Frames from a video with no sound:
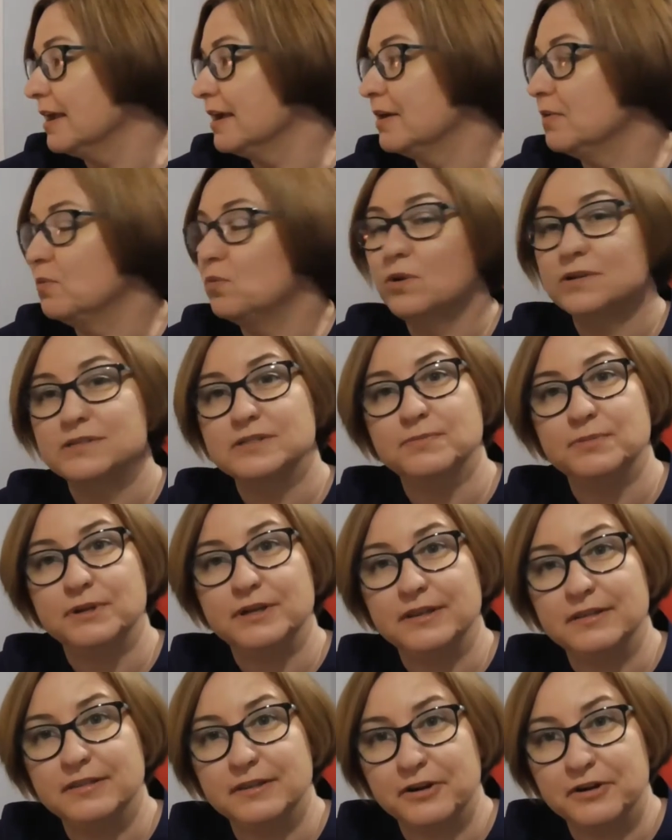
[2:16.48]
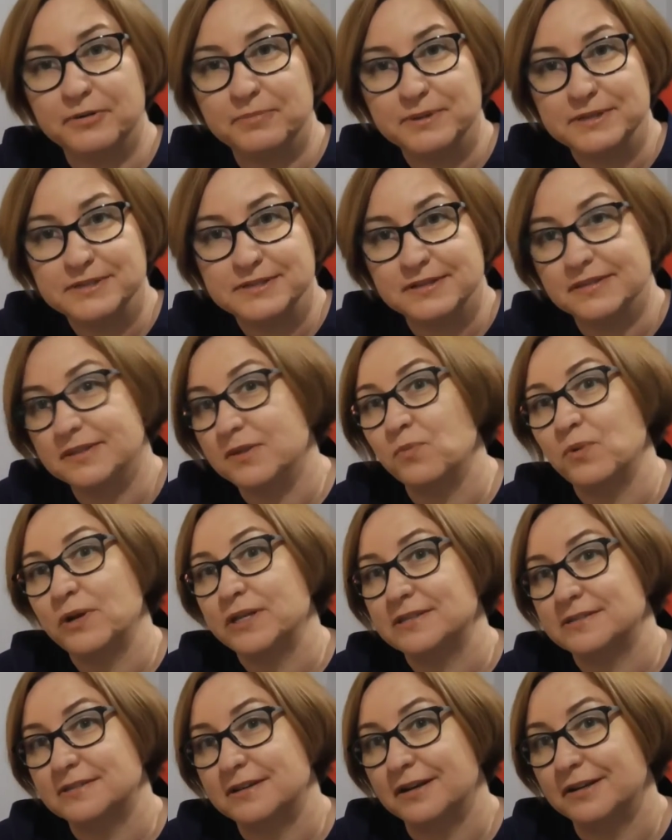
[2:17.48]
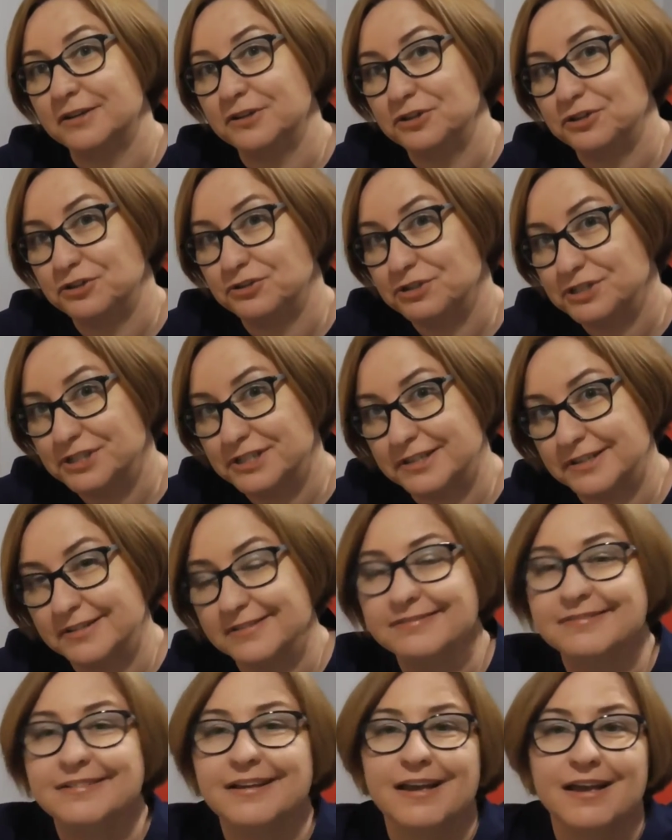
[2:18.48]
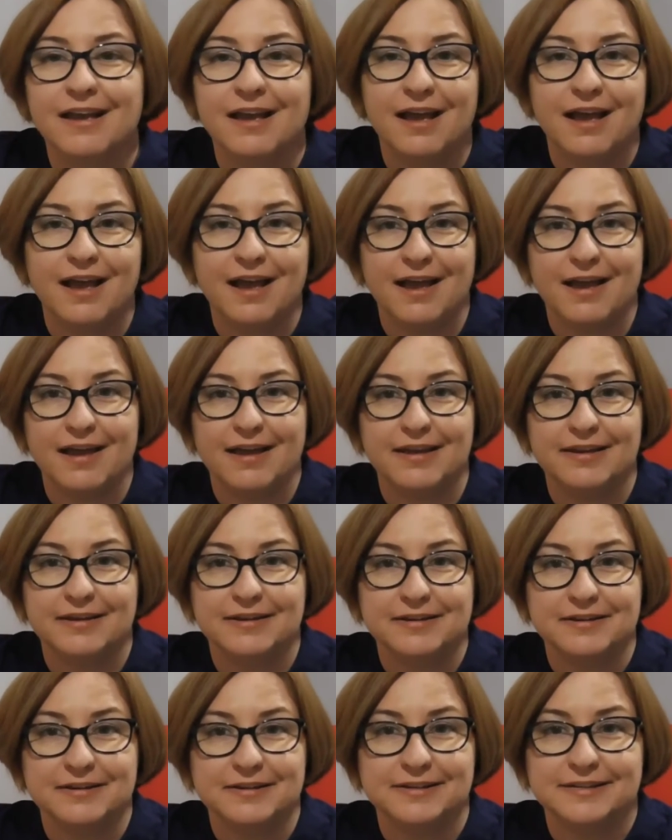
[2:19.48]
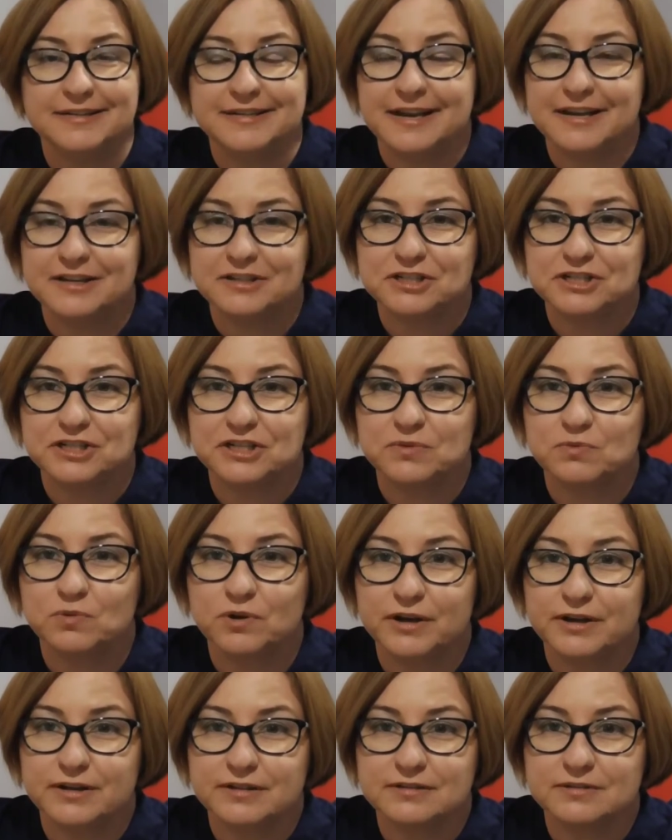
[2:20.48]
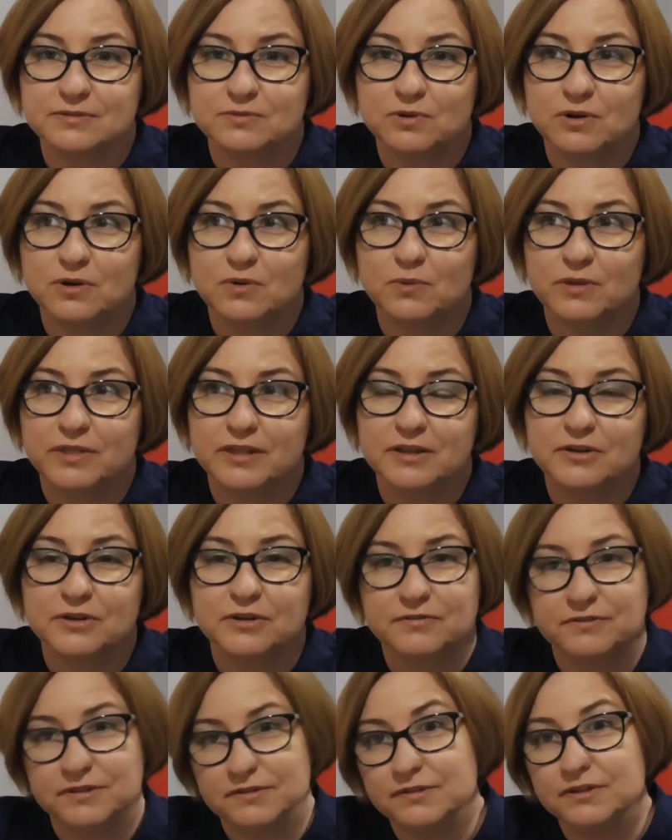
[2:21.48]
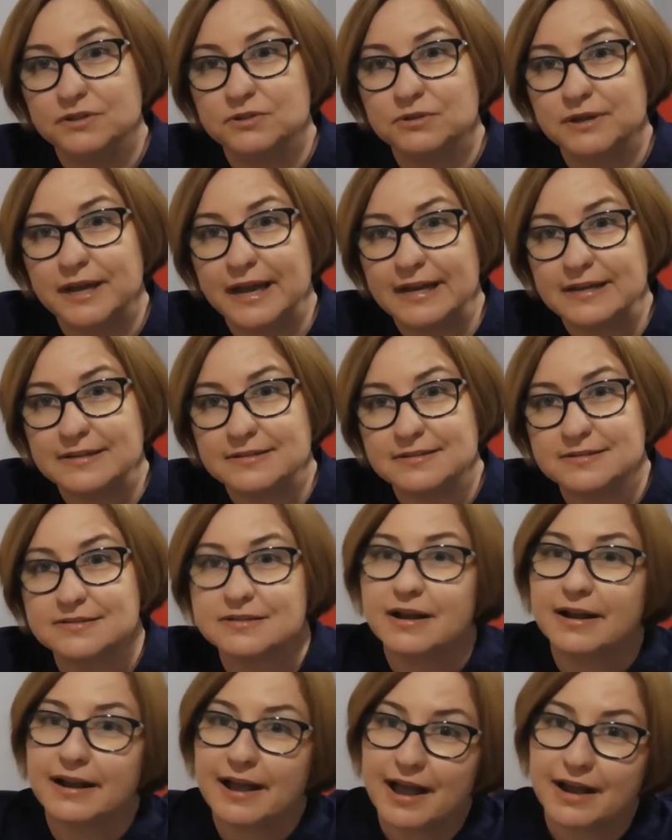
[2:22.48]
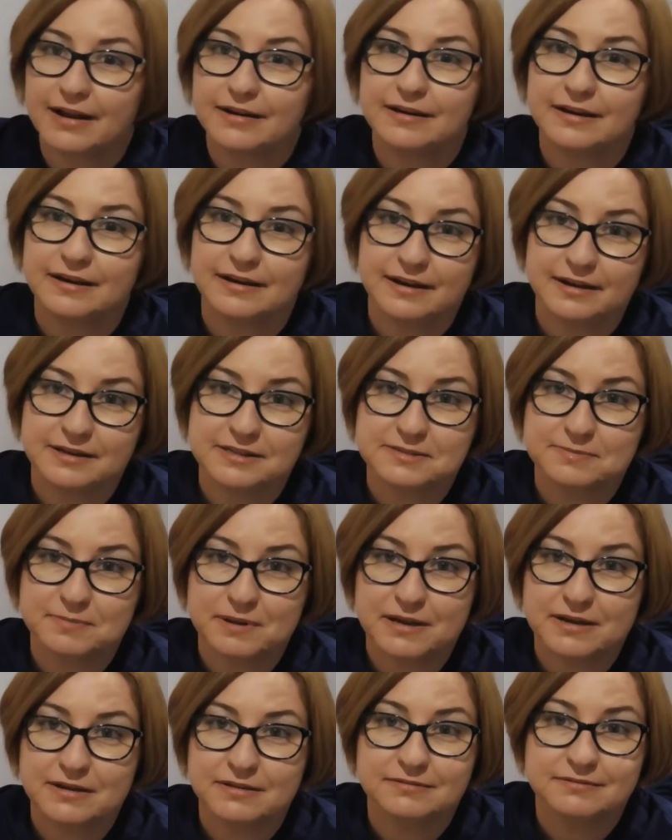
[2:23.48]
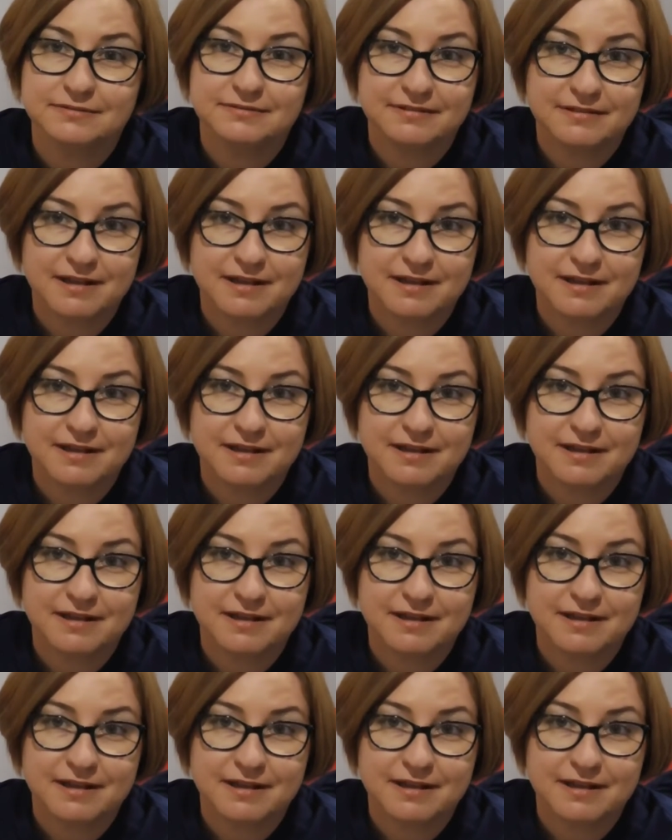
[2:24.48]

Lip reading: was a beauty therapist and then went and studied nutrition. And now she works with a lot of difficult cases like acne and eczema,